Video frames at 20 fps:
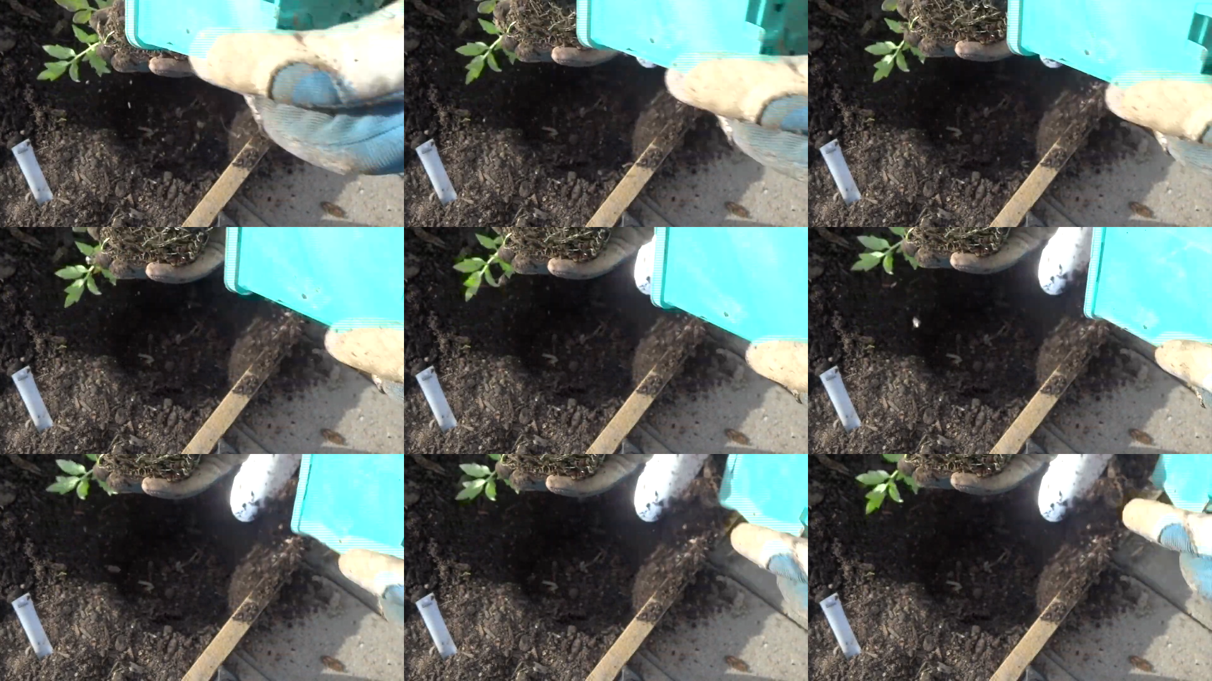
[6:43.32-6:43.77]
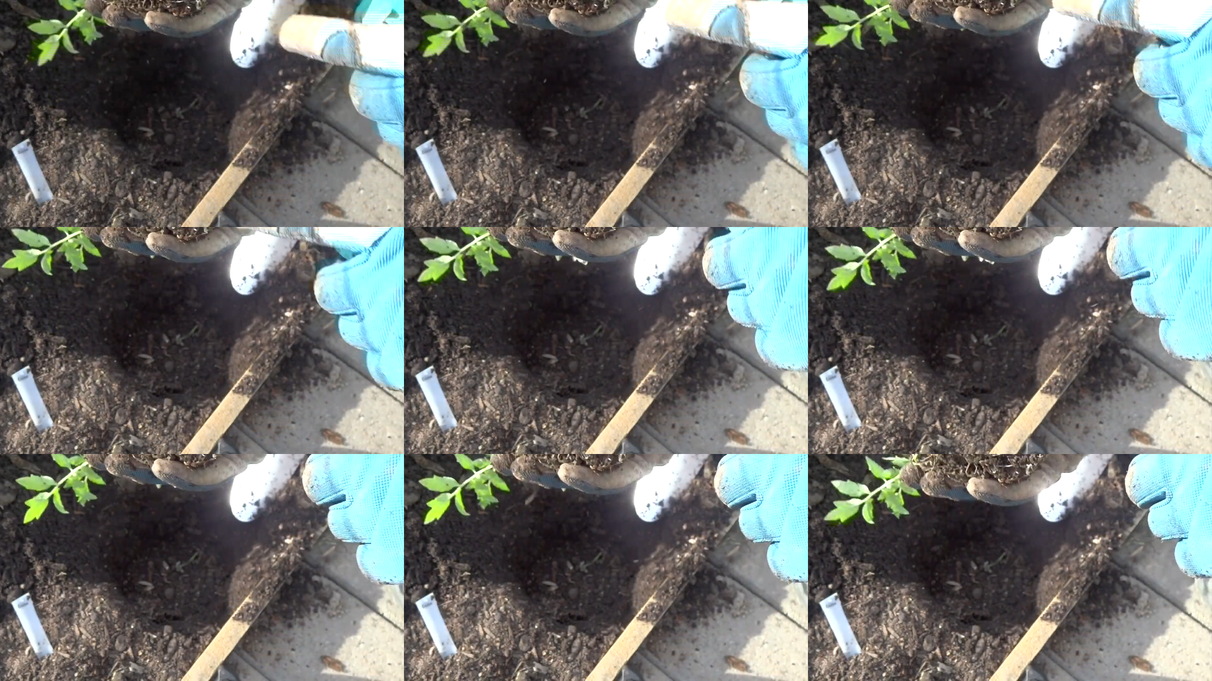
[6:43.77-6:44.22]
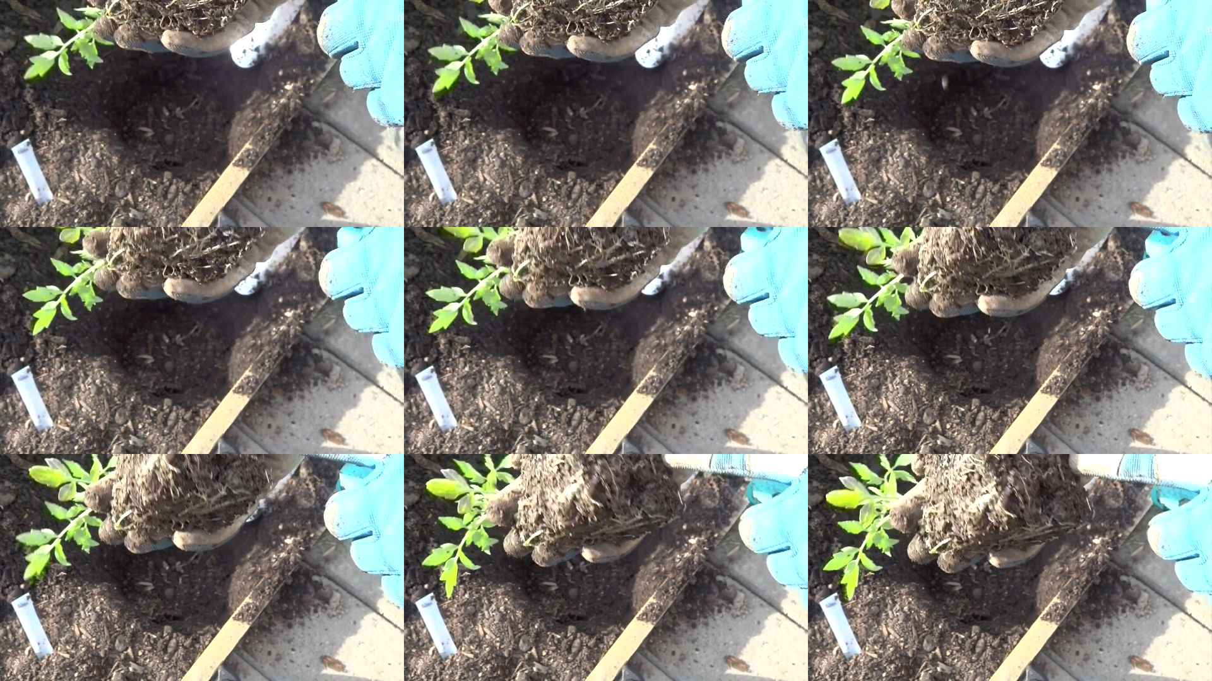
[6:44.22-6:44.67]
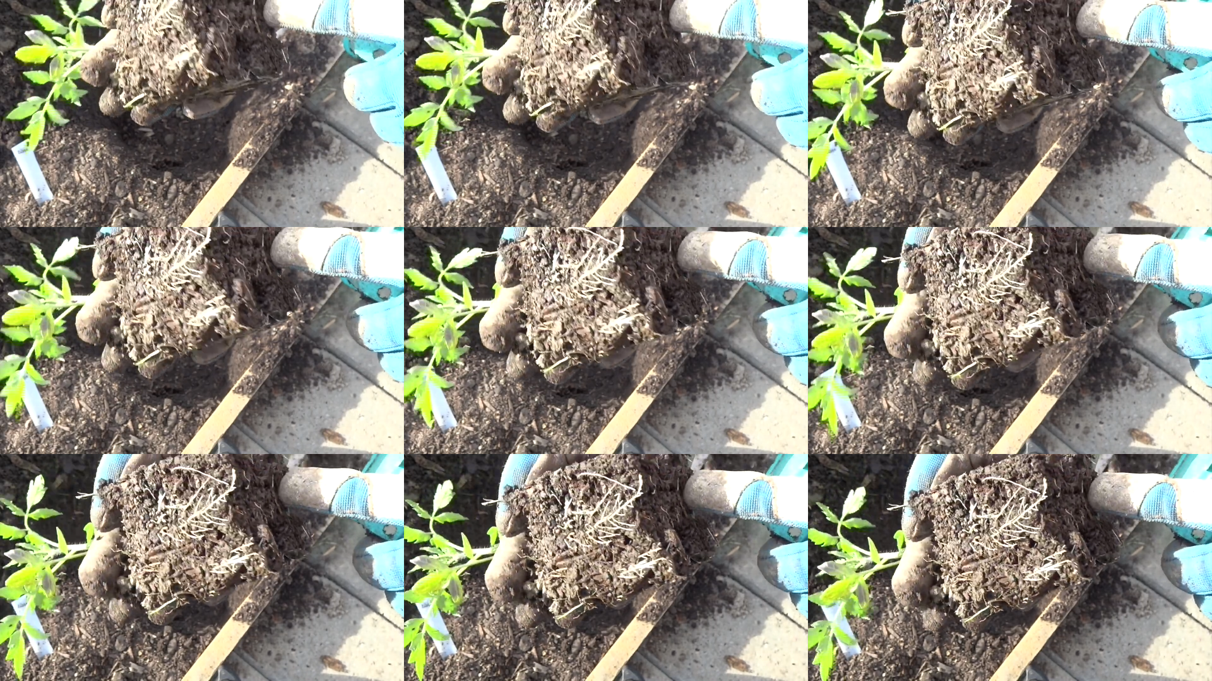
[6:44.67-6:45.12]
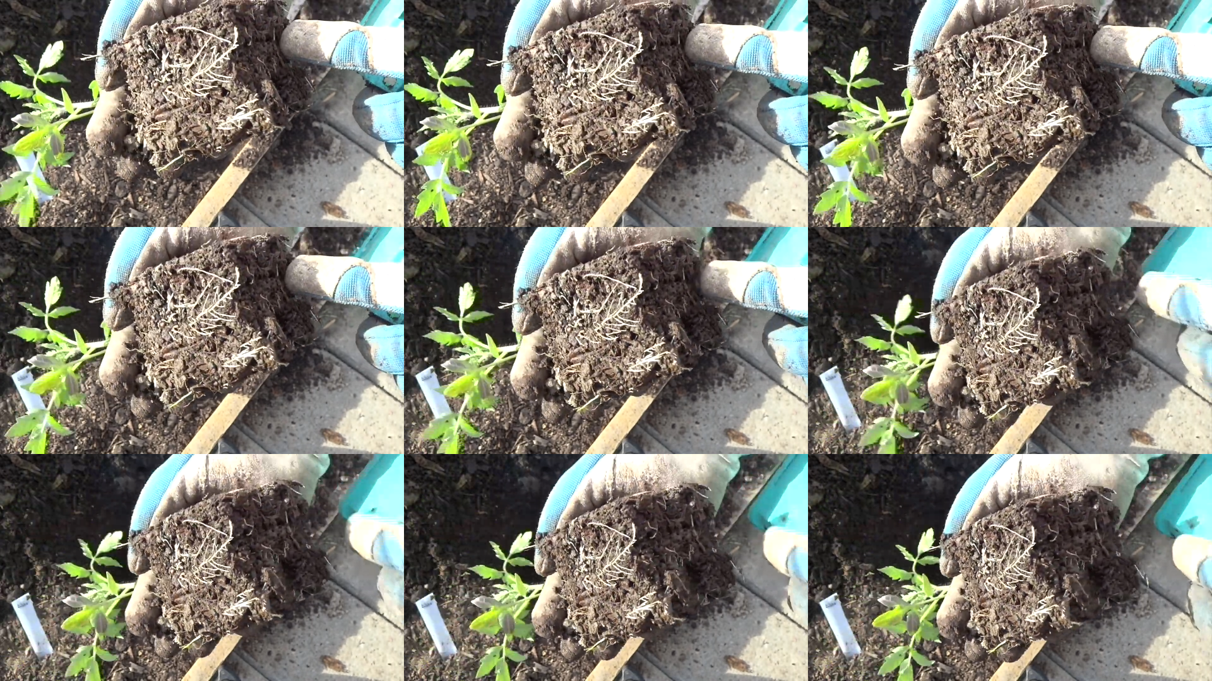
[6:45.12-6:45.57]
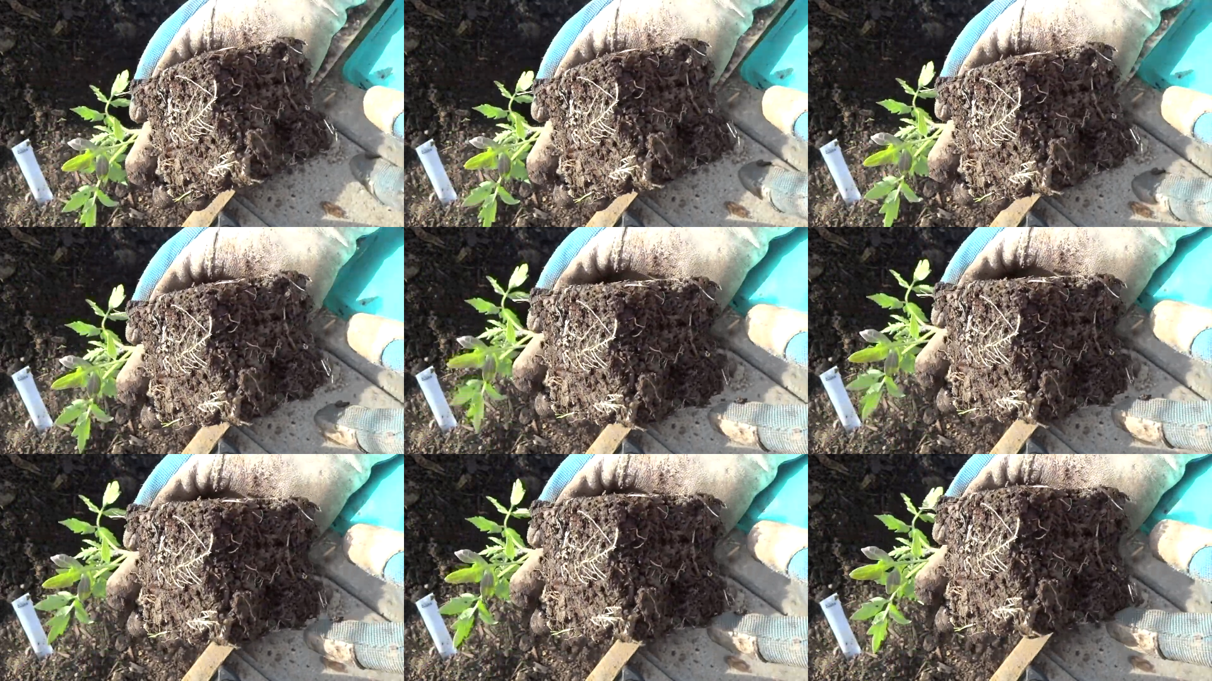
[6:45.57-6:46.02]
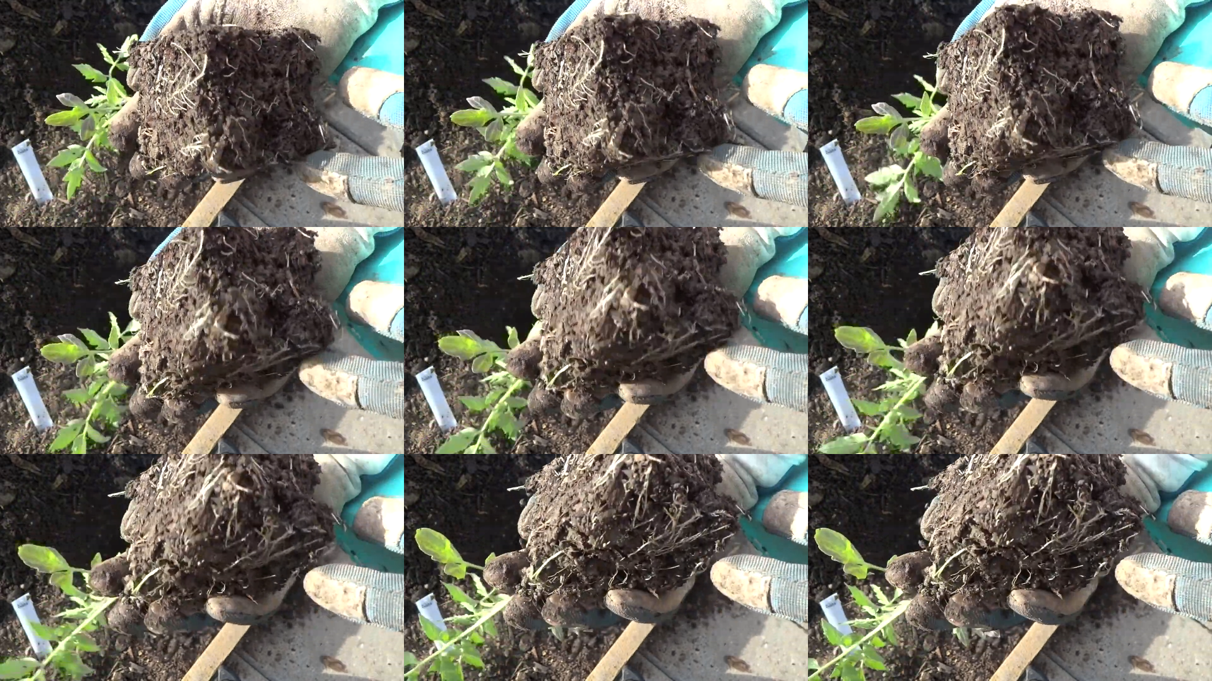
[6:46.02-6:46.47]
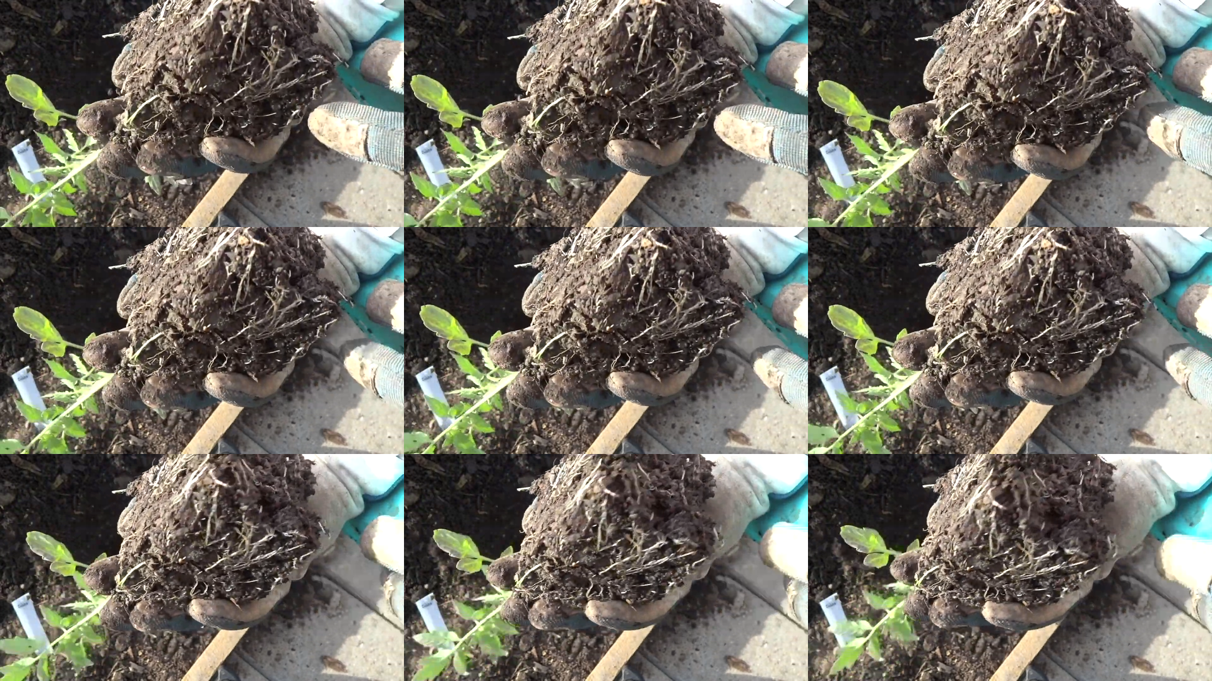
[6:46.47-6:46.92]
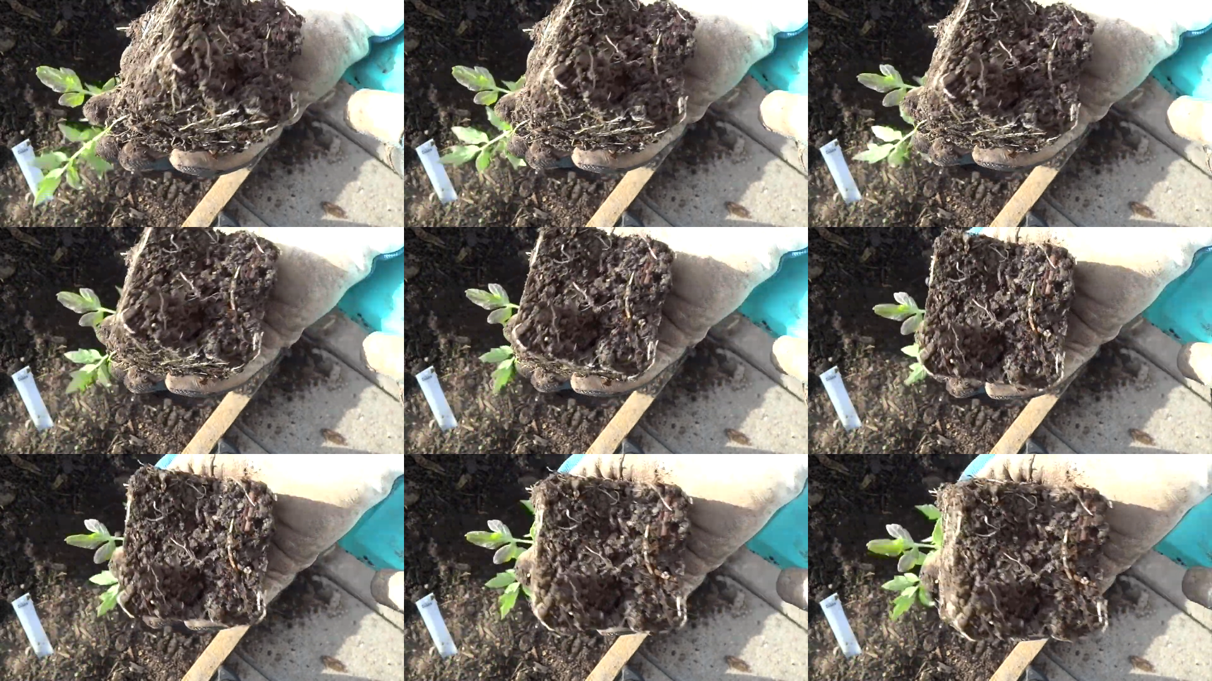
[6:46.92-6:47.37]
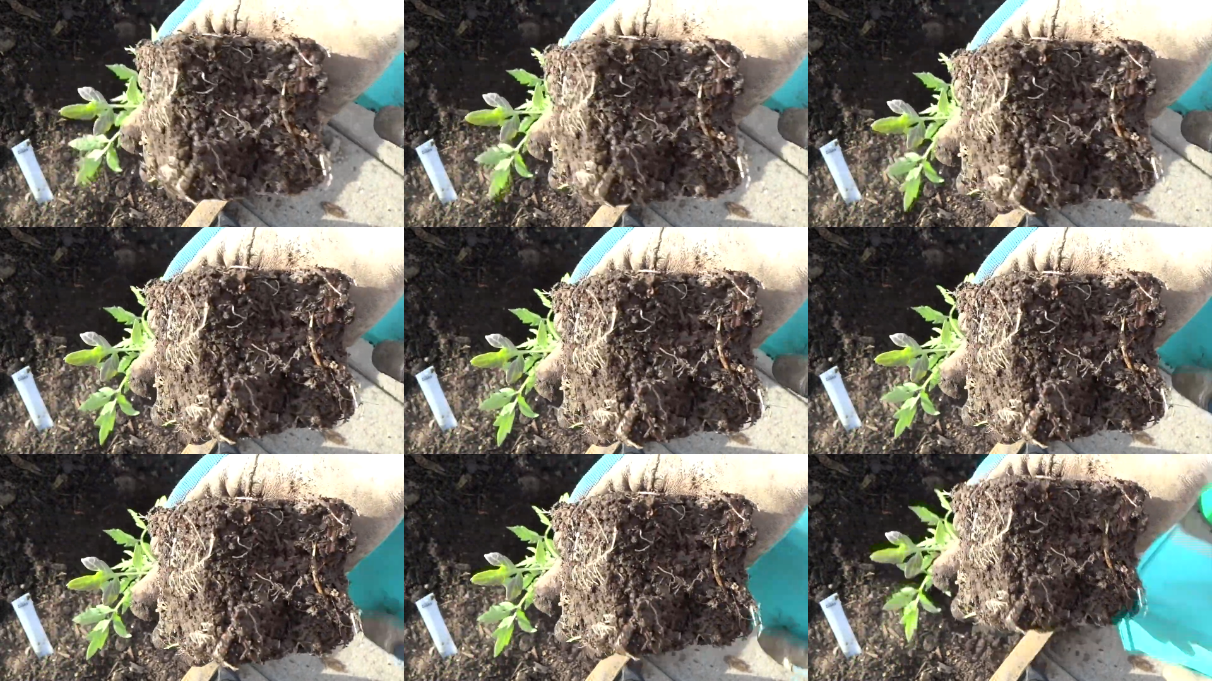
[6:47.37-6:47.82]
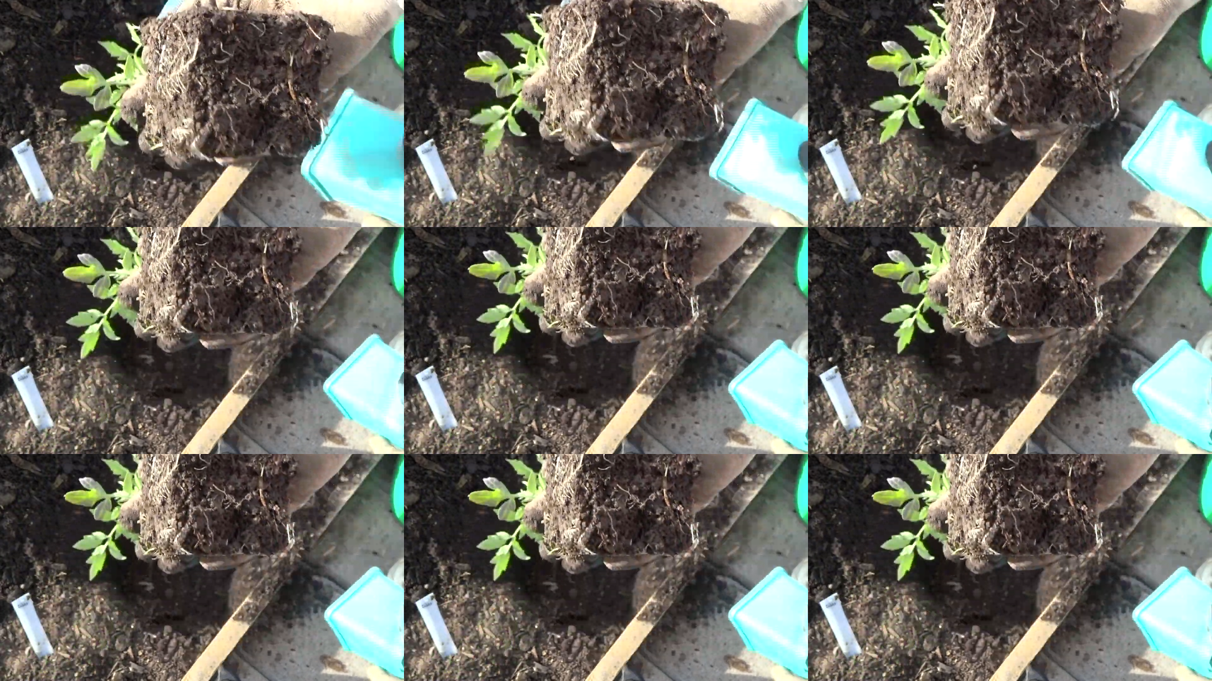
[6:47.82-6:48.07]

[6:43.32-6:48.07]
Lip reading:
[unreadable: no face in view]